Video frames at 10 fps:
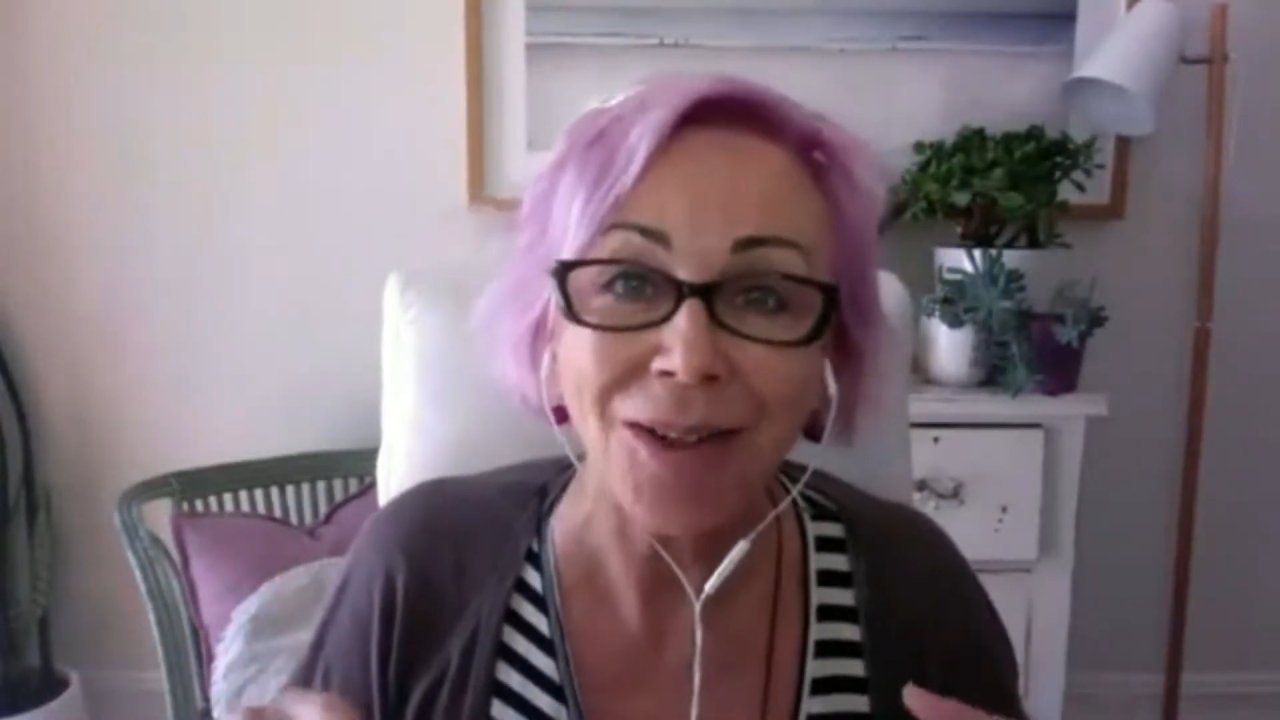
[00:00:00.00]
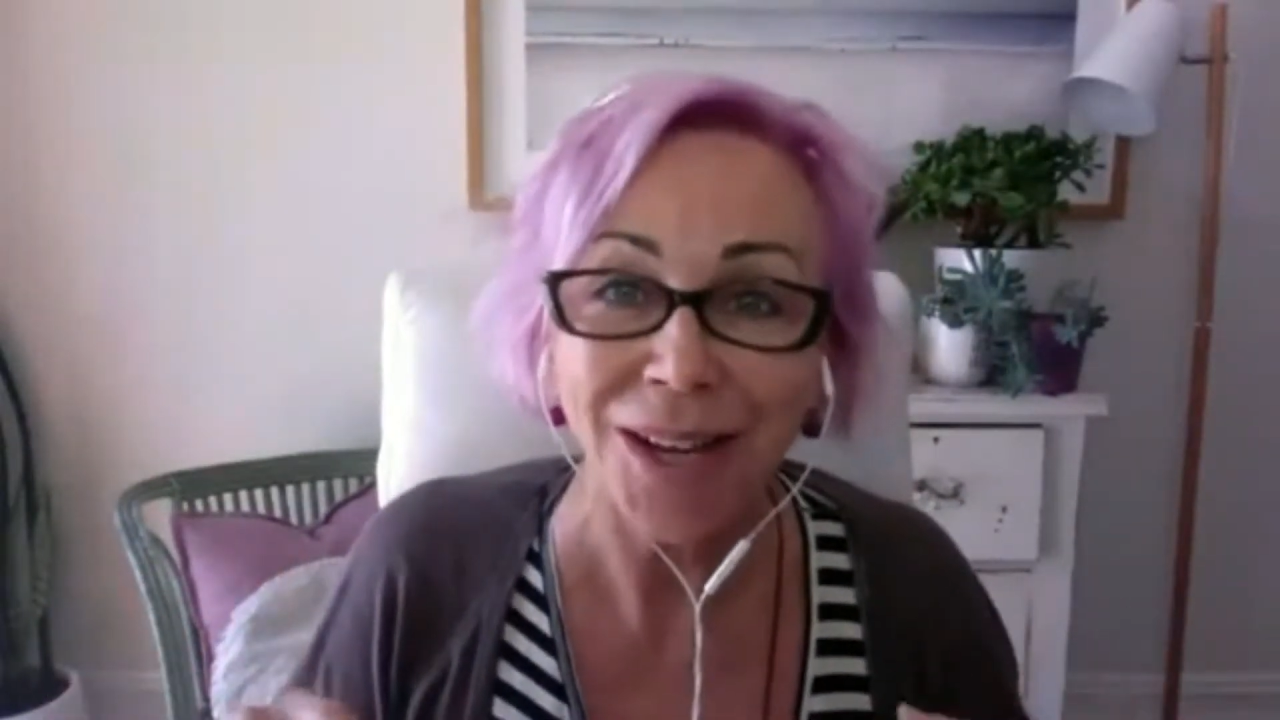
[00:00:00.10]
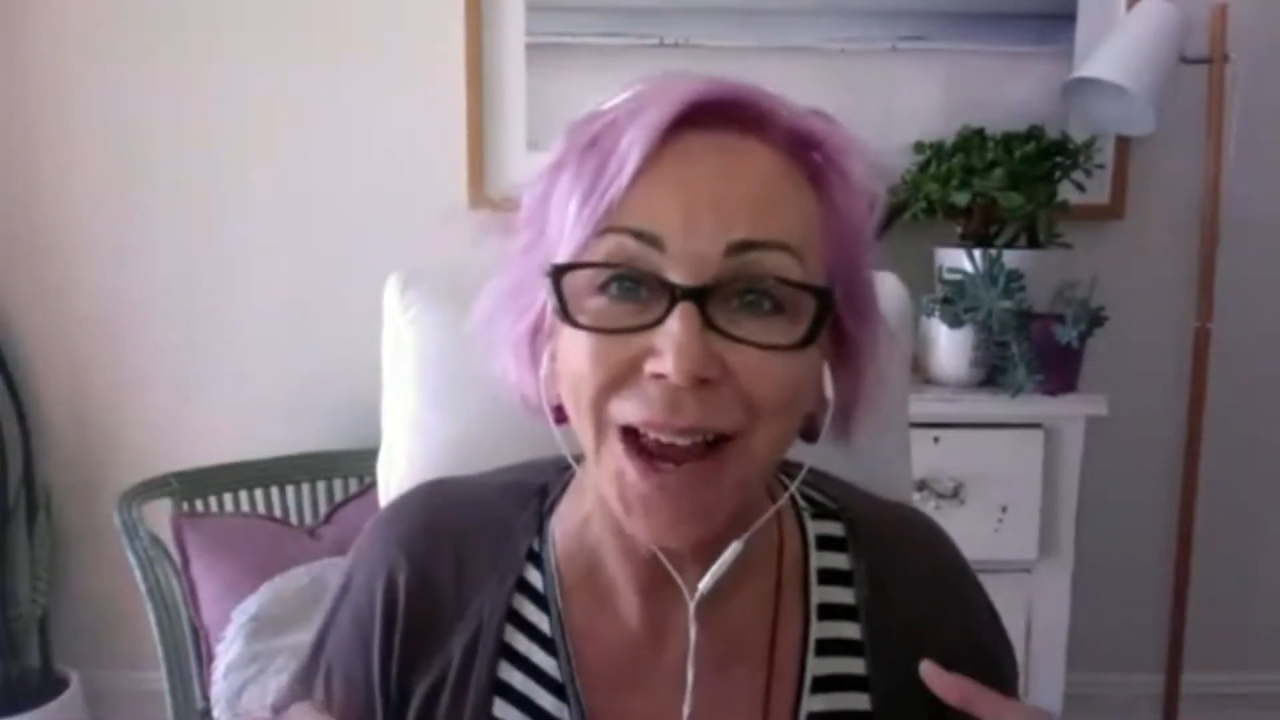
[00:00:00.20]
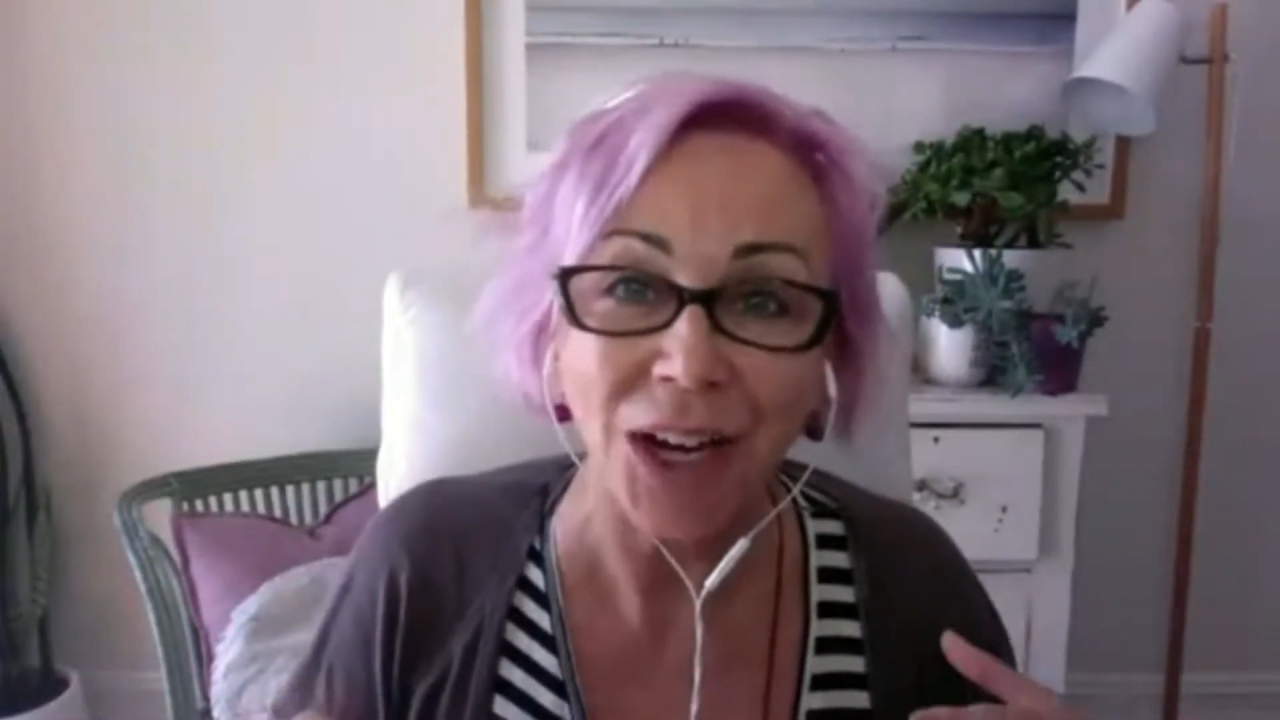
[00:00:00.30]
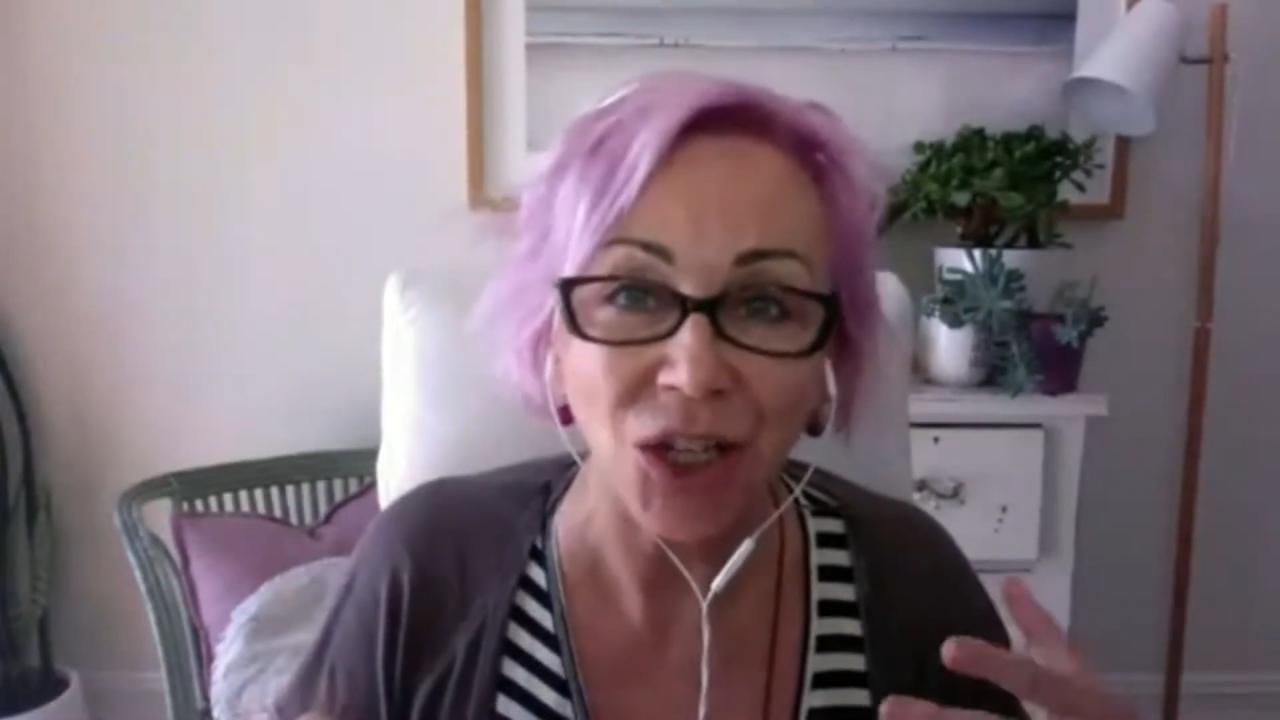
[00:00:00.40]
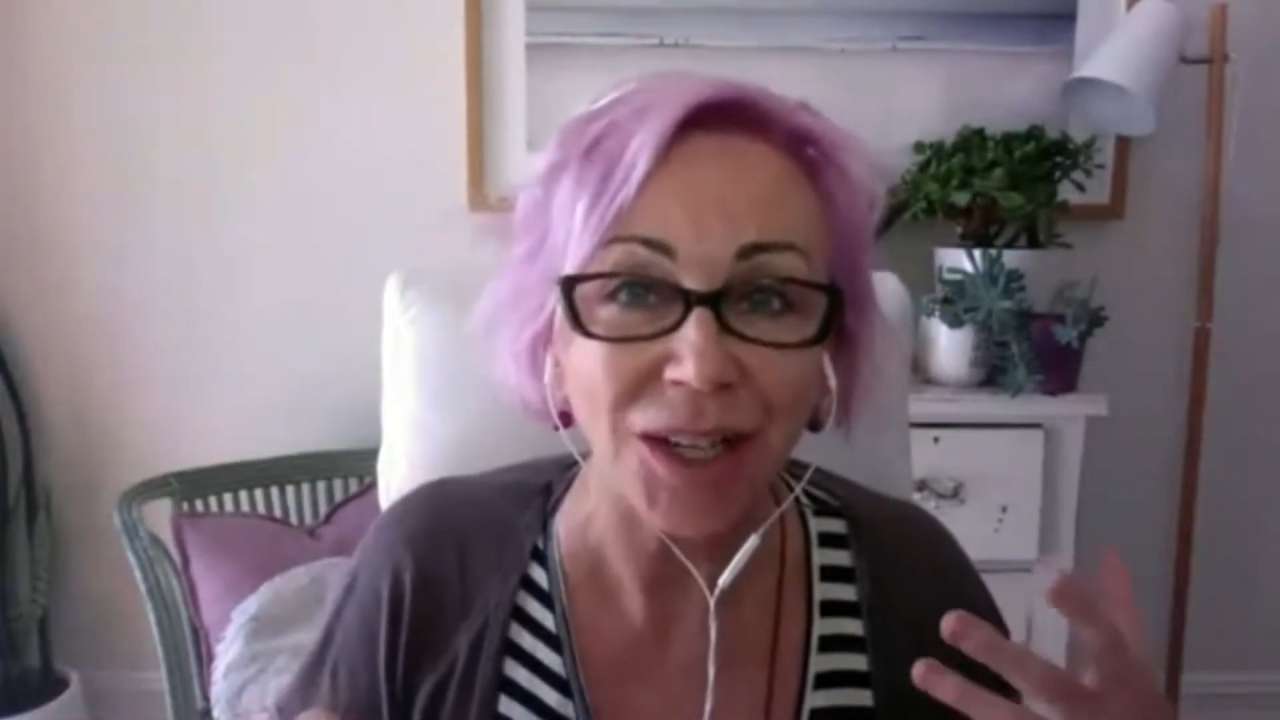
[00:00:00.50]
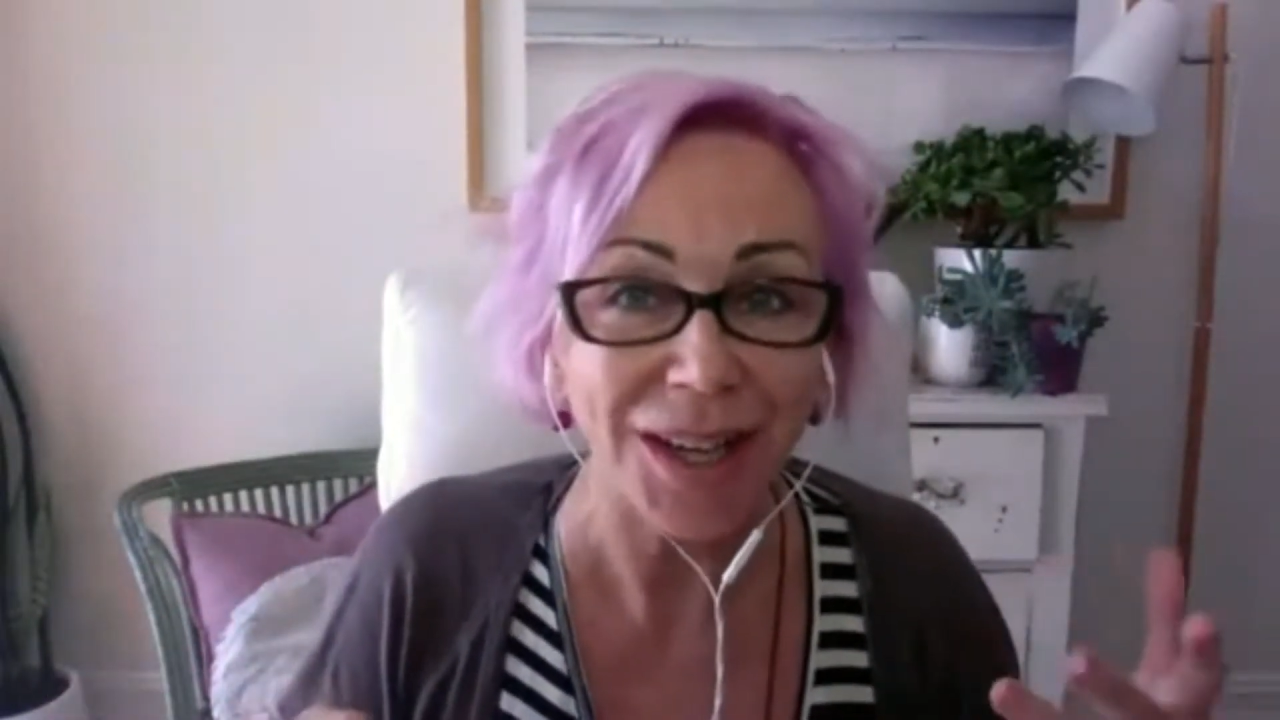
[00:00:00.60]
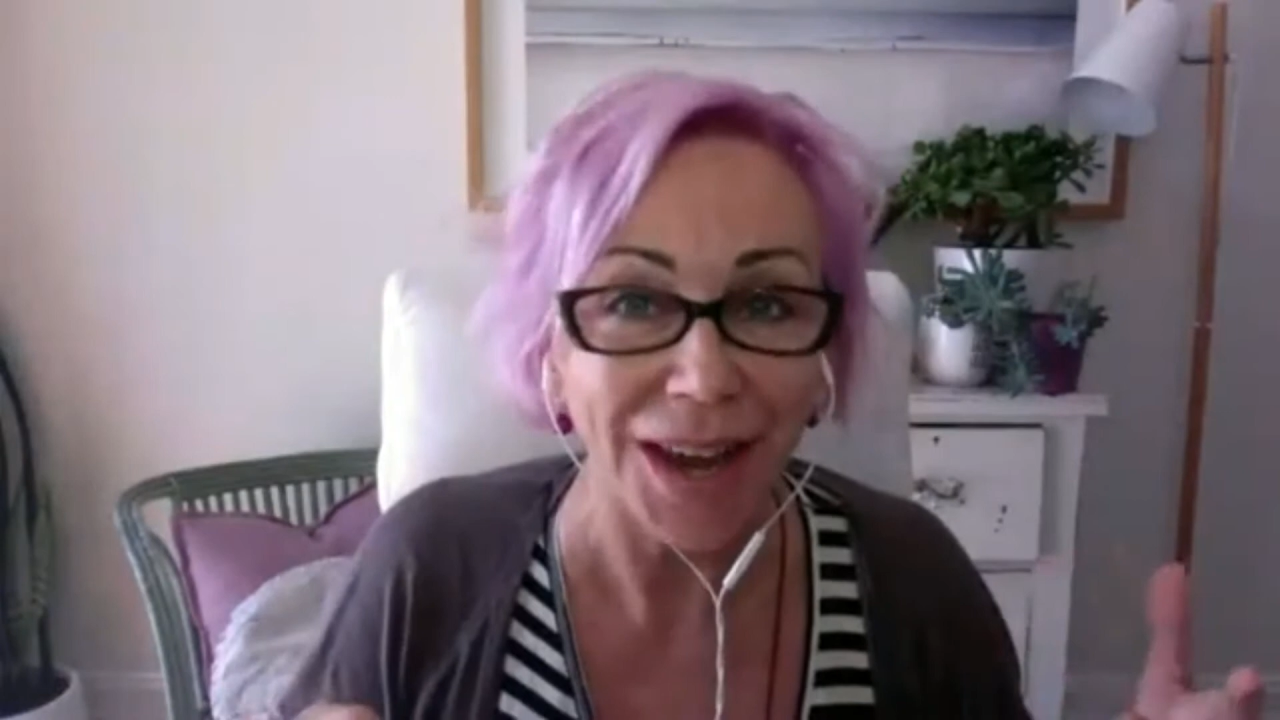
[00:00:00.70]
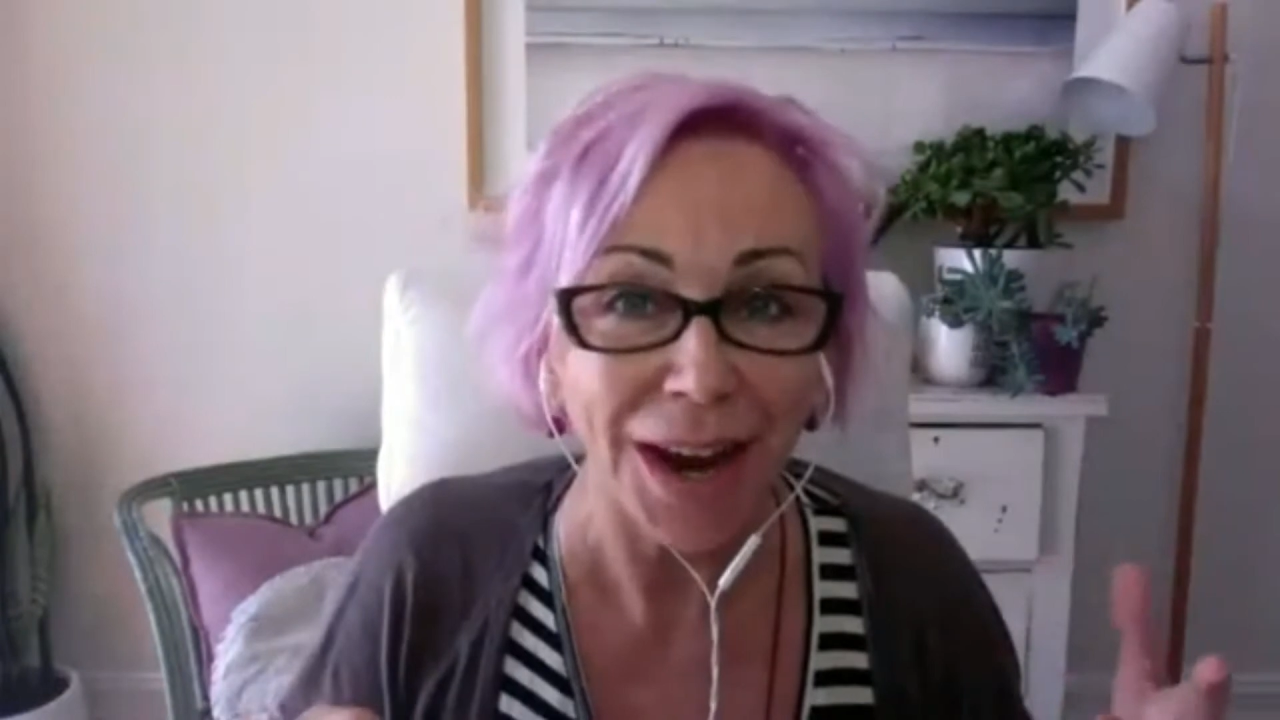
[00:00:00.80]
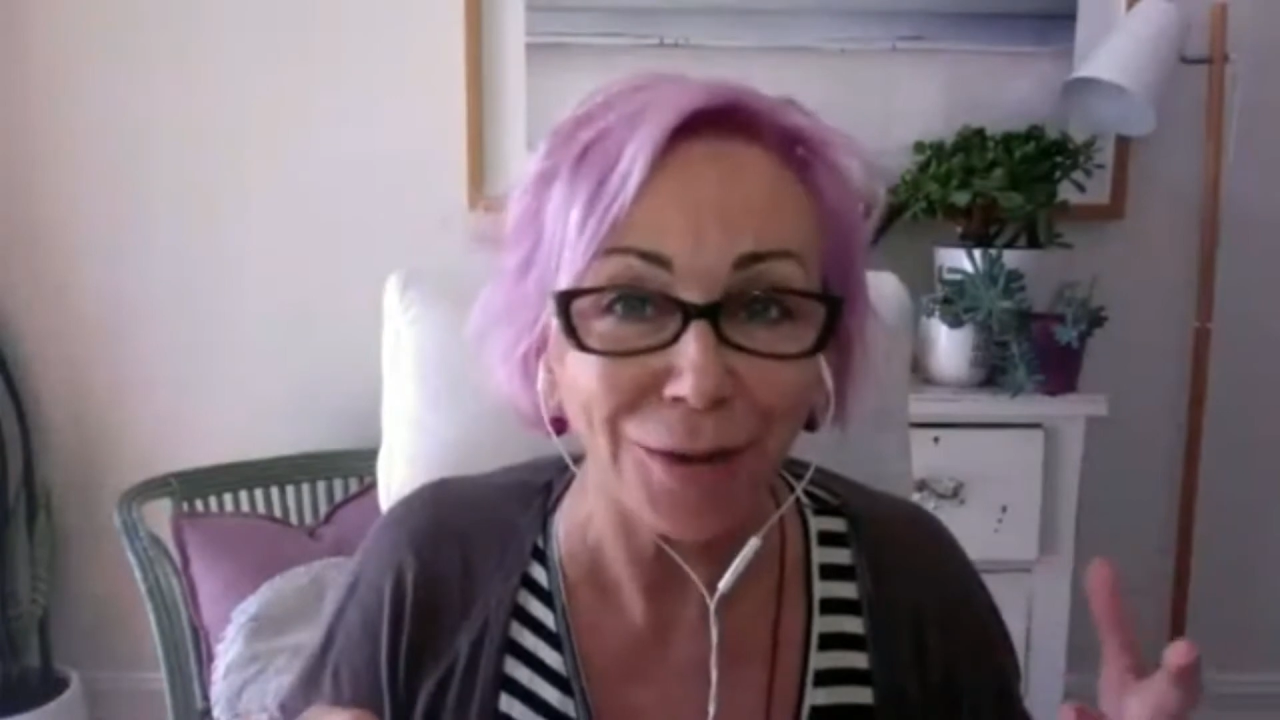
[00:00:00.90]
to actually
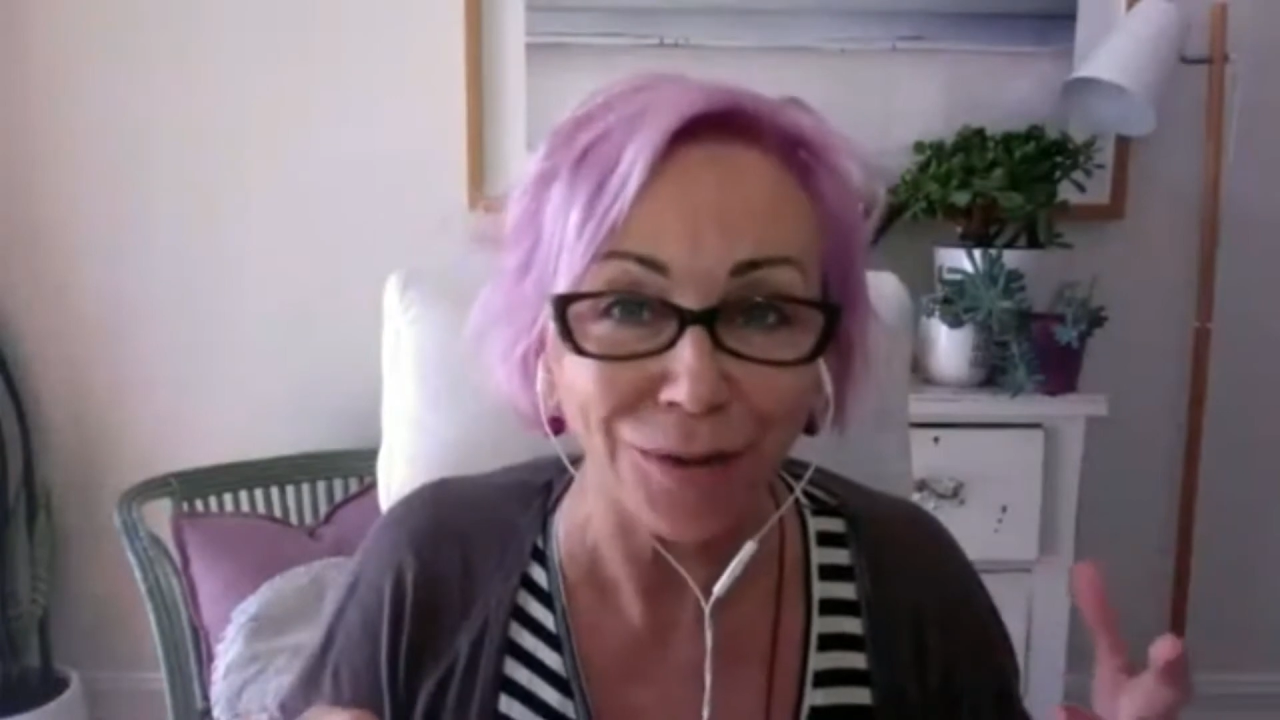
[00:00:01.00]
get